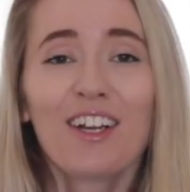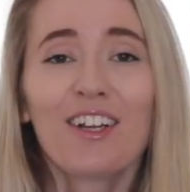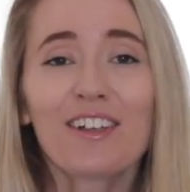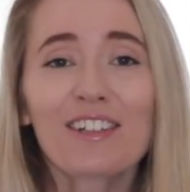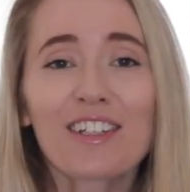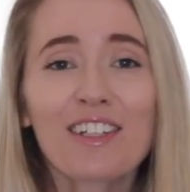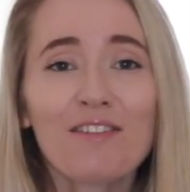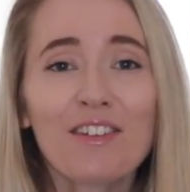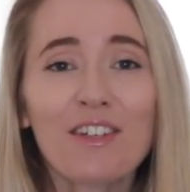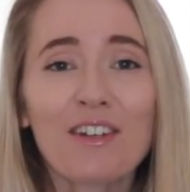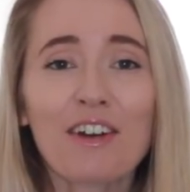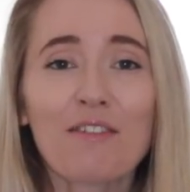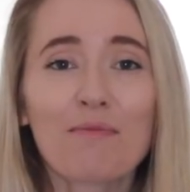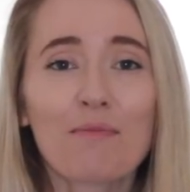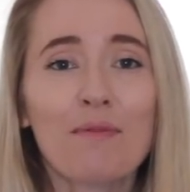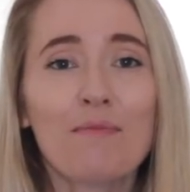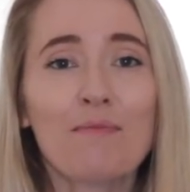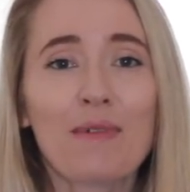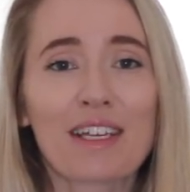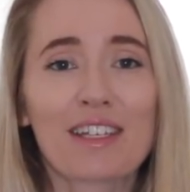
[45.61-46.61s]
Lots of you
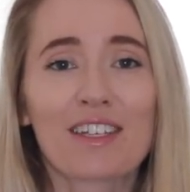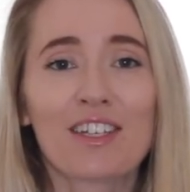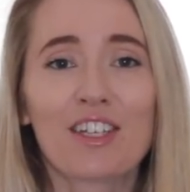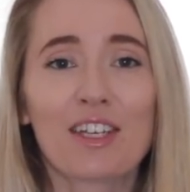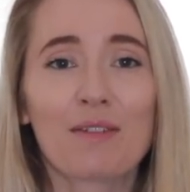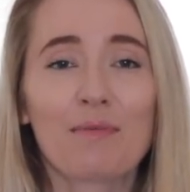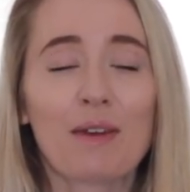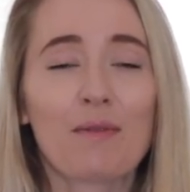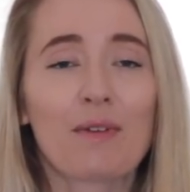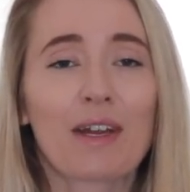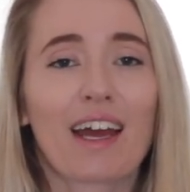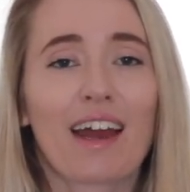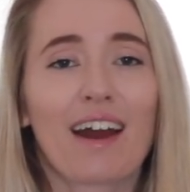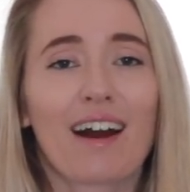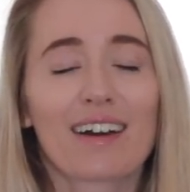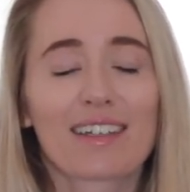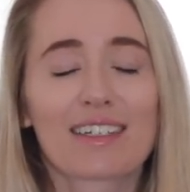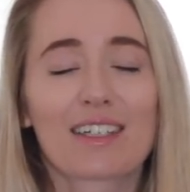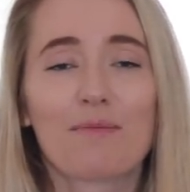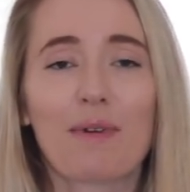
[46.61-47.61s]
have been messaging me when I
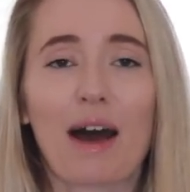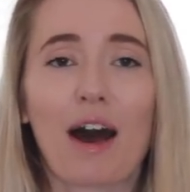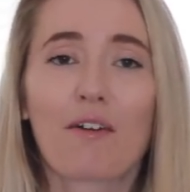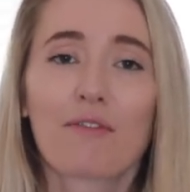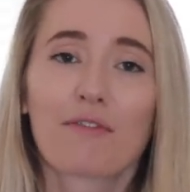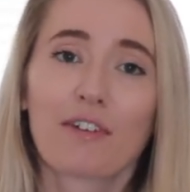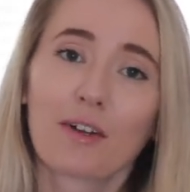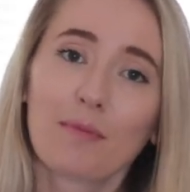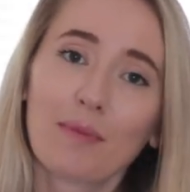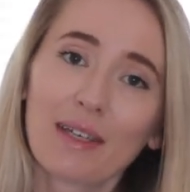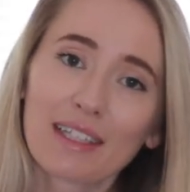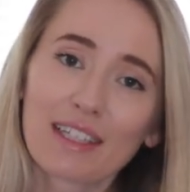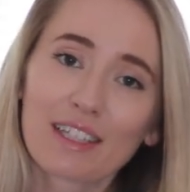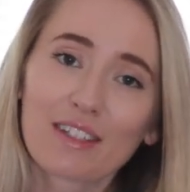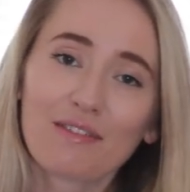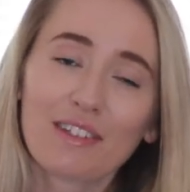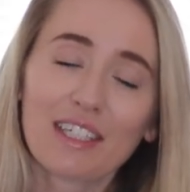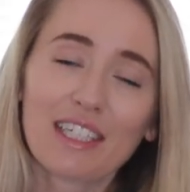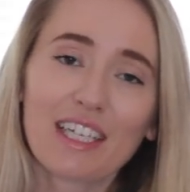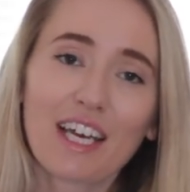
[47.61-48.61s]
asked about filming
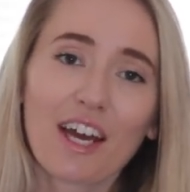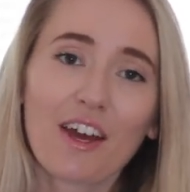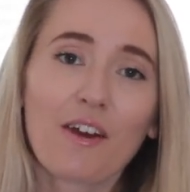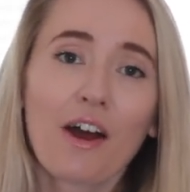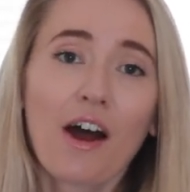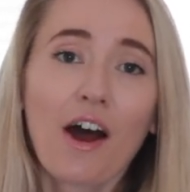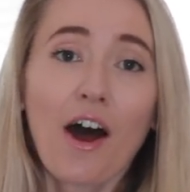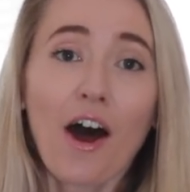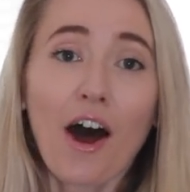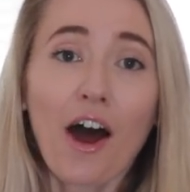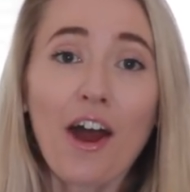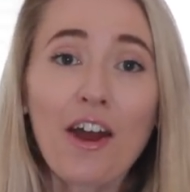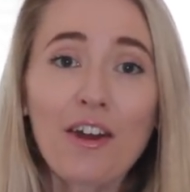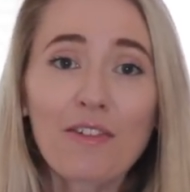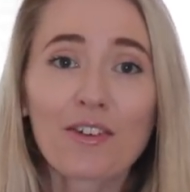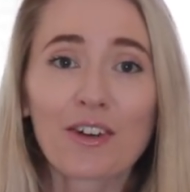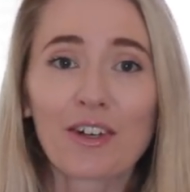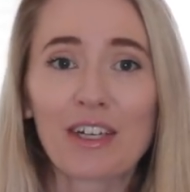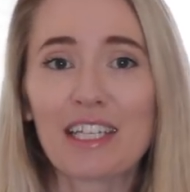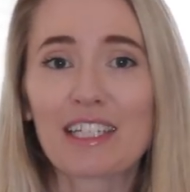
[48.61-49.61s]
this video
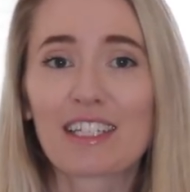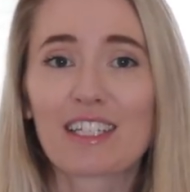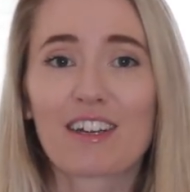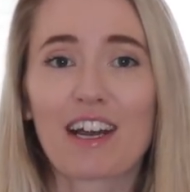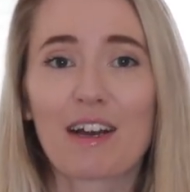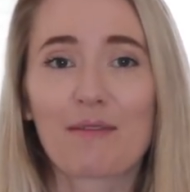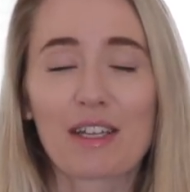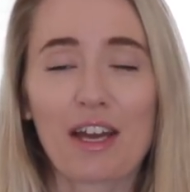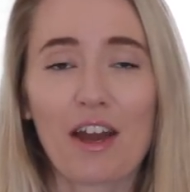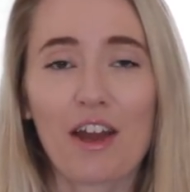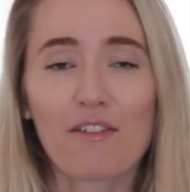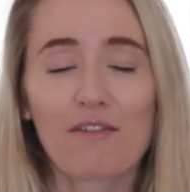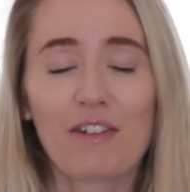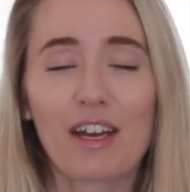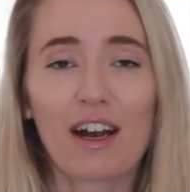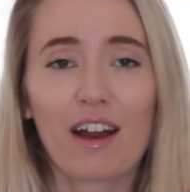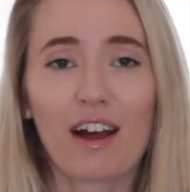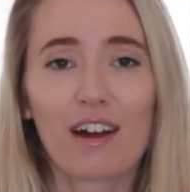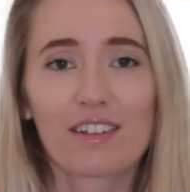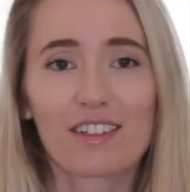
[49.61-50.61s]
over on Instagram so
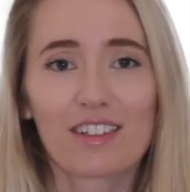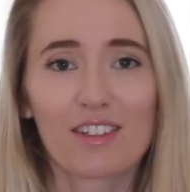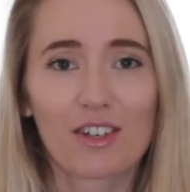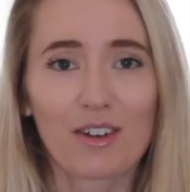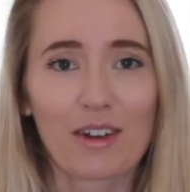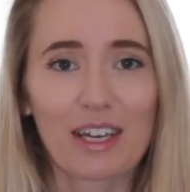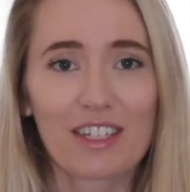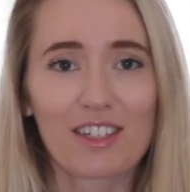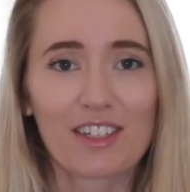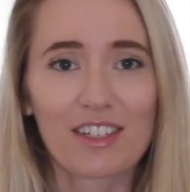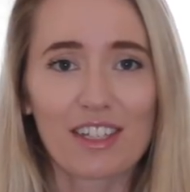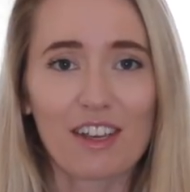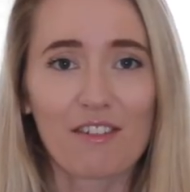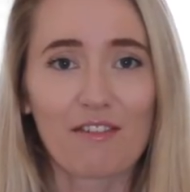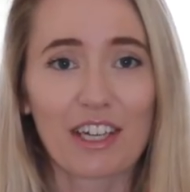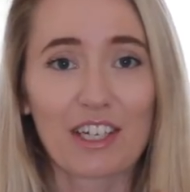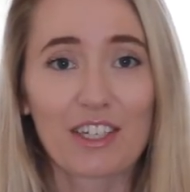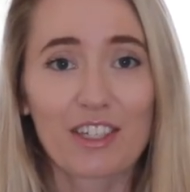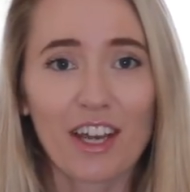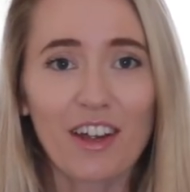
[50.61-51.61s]
hopefully I'll answer your questions.
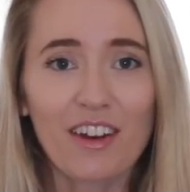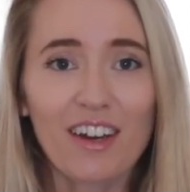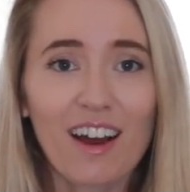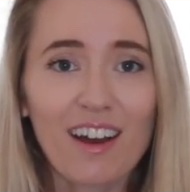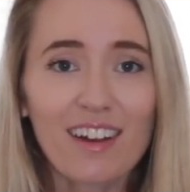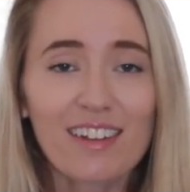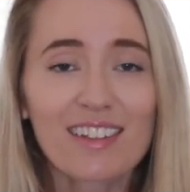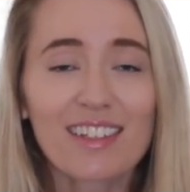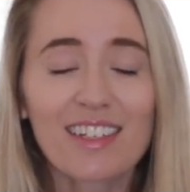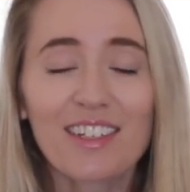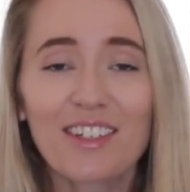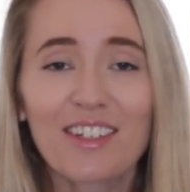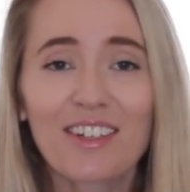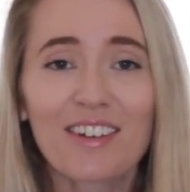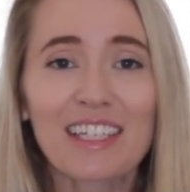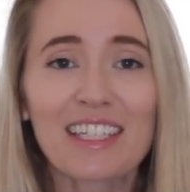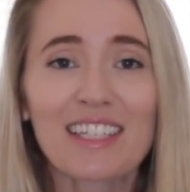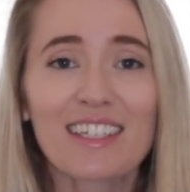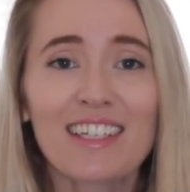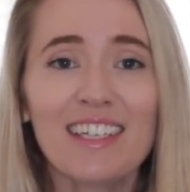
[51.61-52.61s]
If I don't answer your
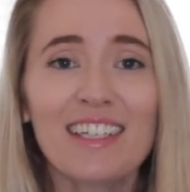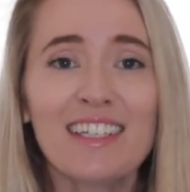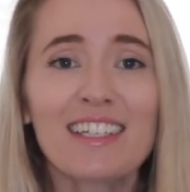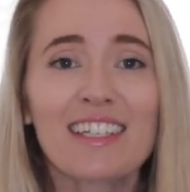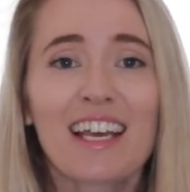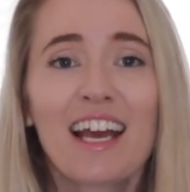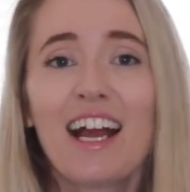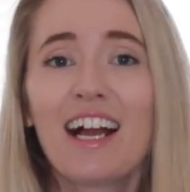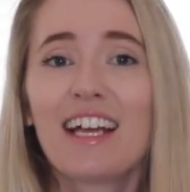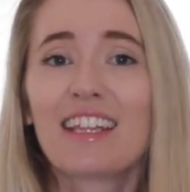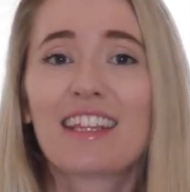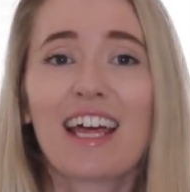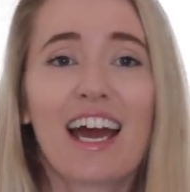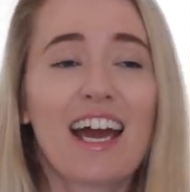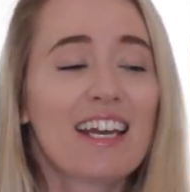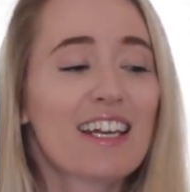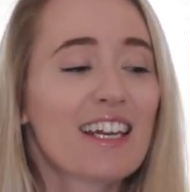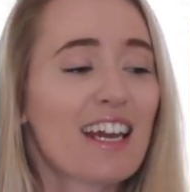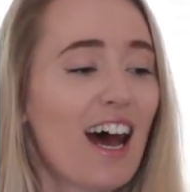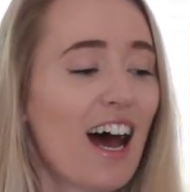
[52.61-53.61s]
questions
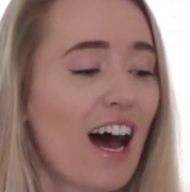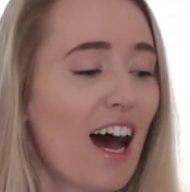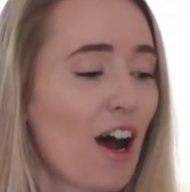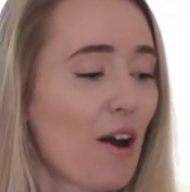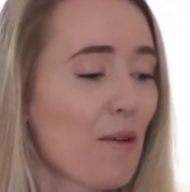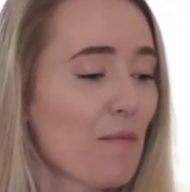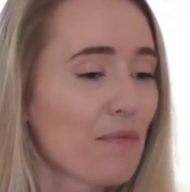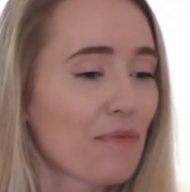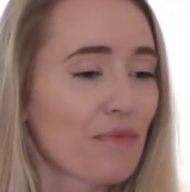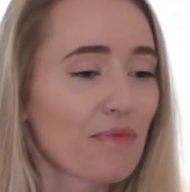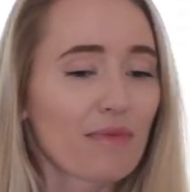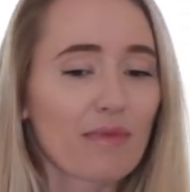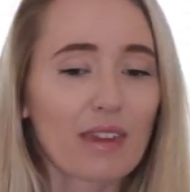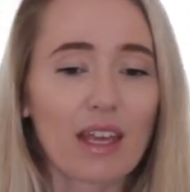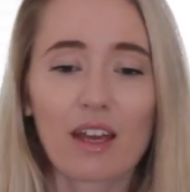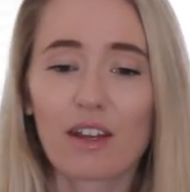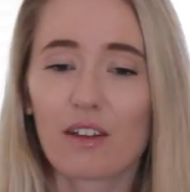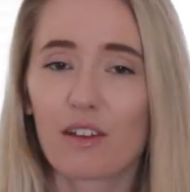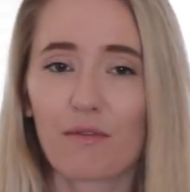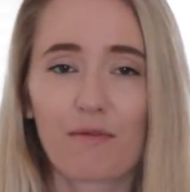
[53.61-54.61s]
then um,
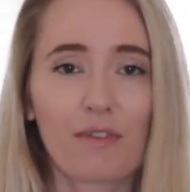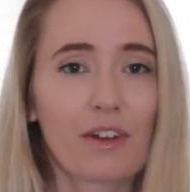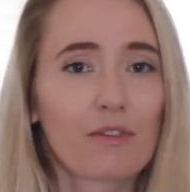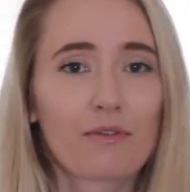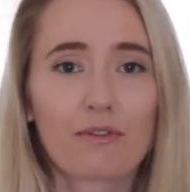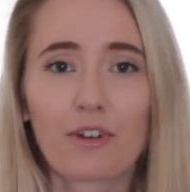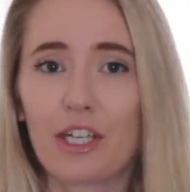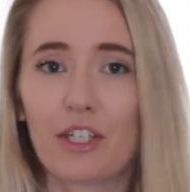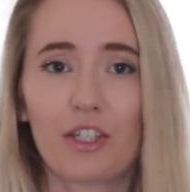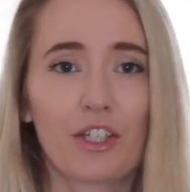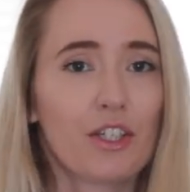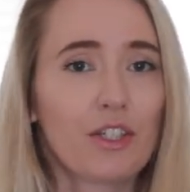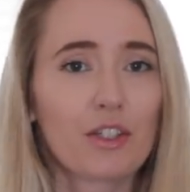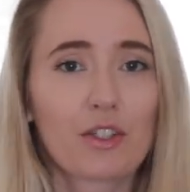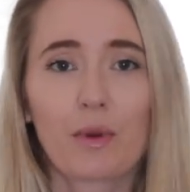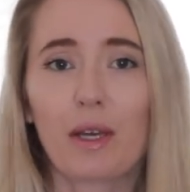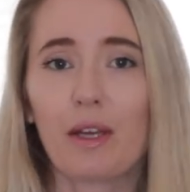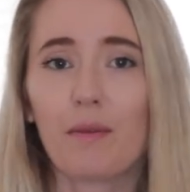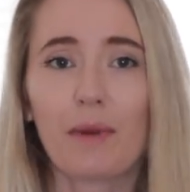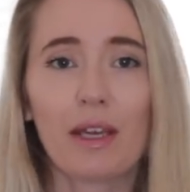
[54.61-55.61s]
feel free to
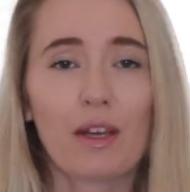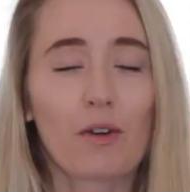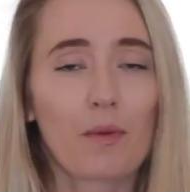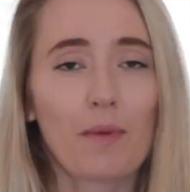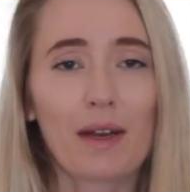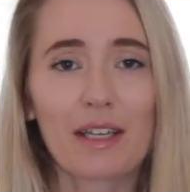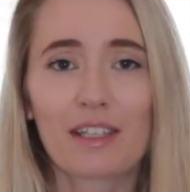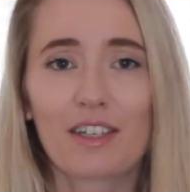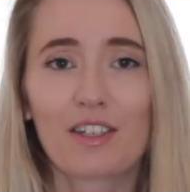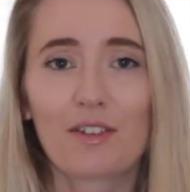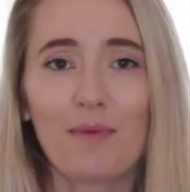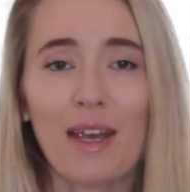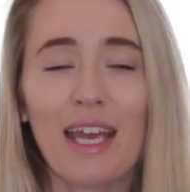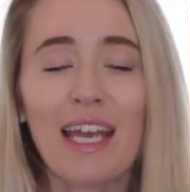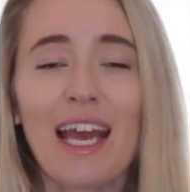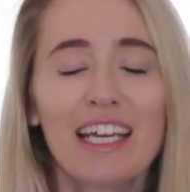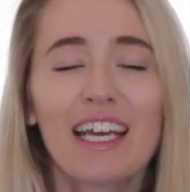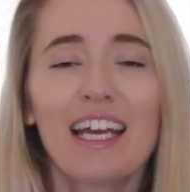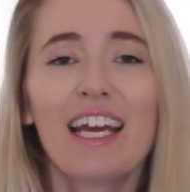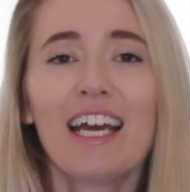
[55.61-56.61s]
tweet me or message
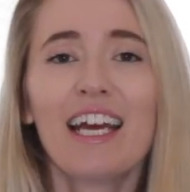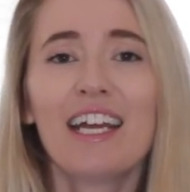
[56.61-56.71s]
me.